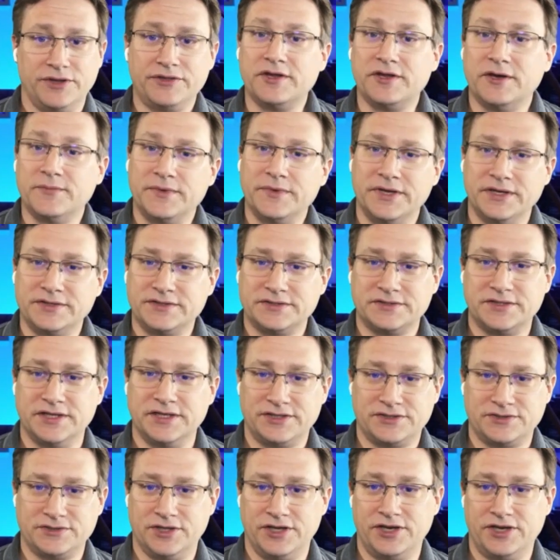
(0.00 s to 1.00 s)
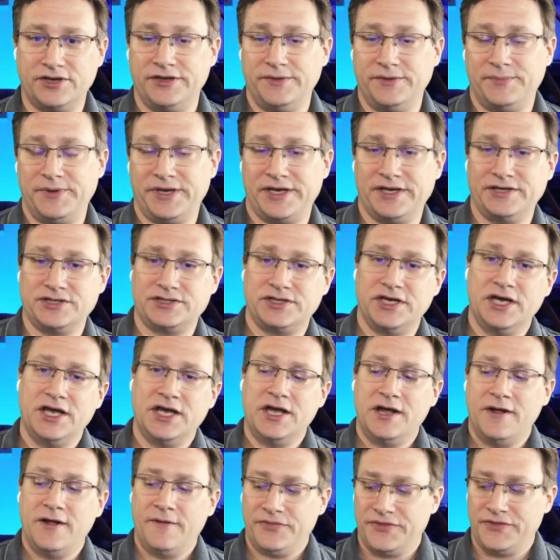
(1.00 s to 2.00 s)
them it's it's literally because
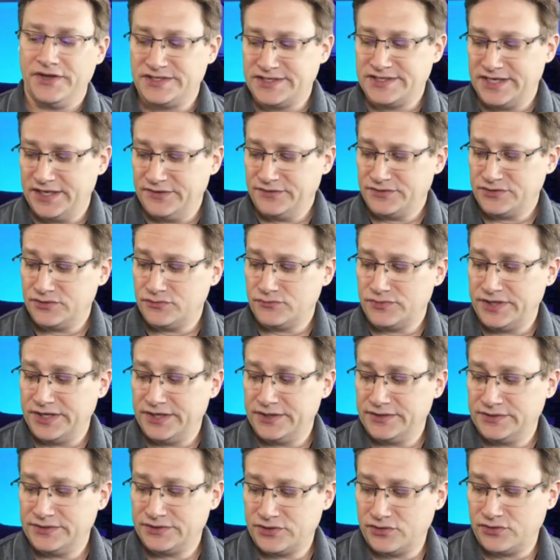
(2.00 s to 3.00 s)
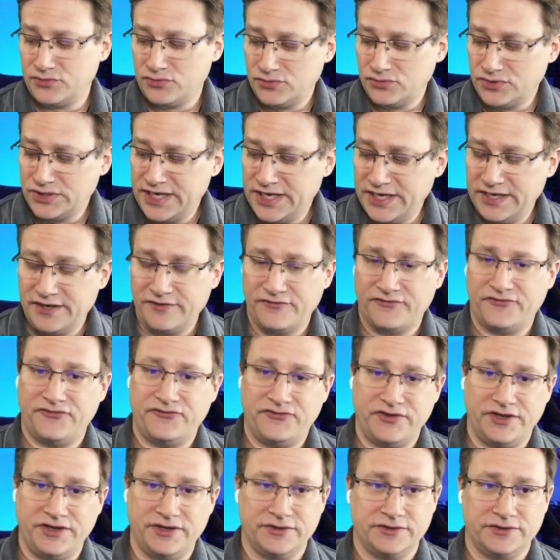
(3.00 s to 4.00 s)
the tensor rings create a
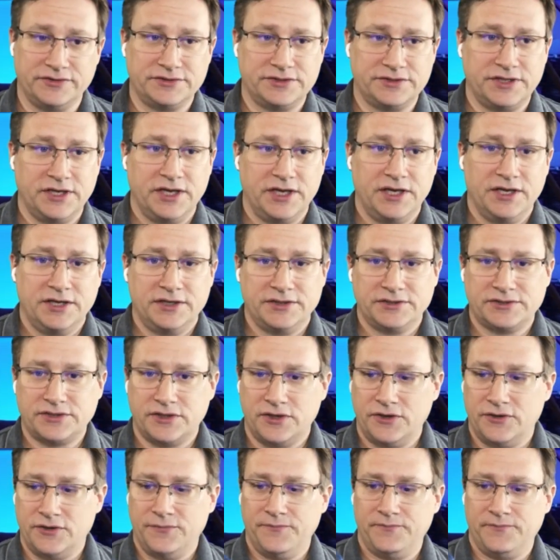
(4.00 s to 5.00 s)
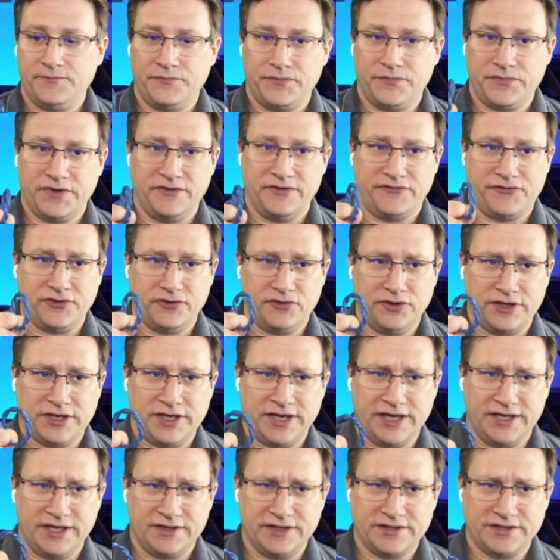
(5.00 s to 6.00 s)
field so if you're
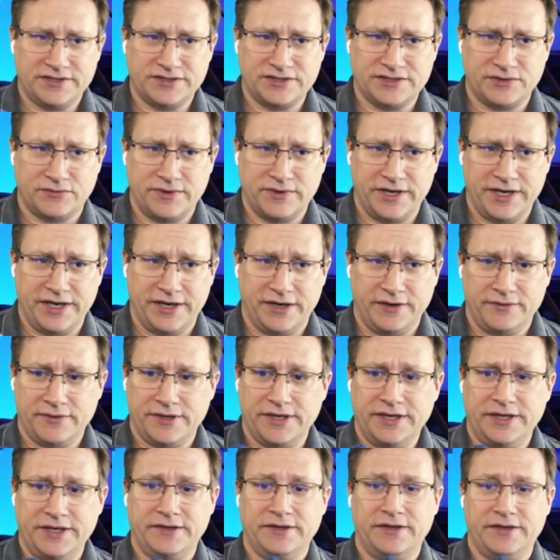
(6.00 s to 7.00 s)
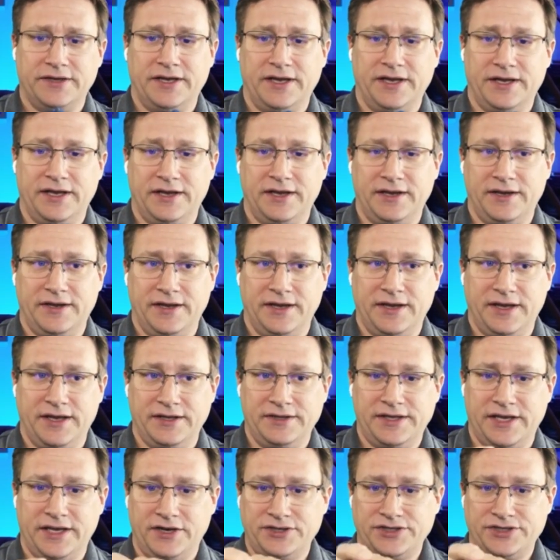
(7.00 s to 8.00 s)
looking at this is a ring right and
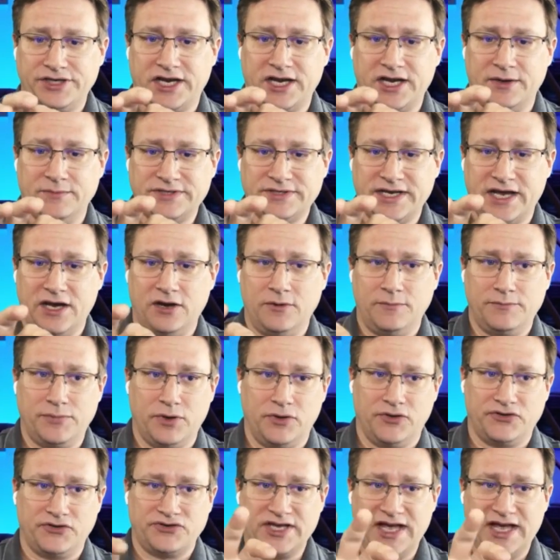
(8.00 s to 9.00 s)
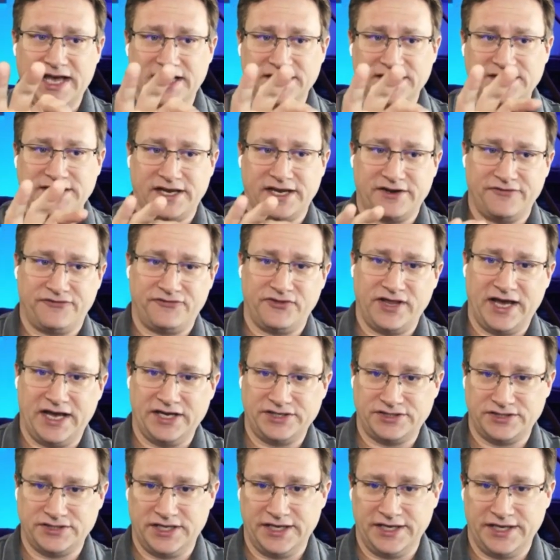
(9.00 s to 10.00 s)
the energy comes out both sides like a
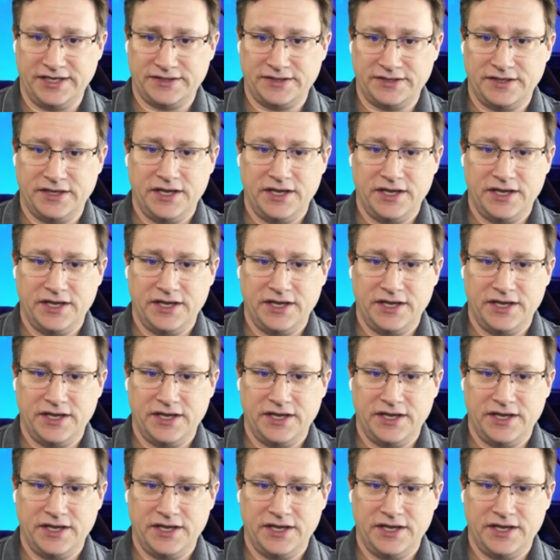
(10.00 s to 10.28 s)
flashlight.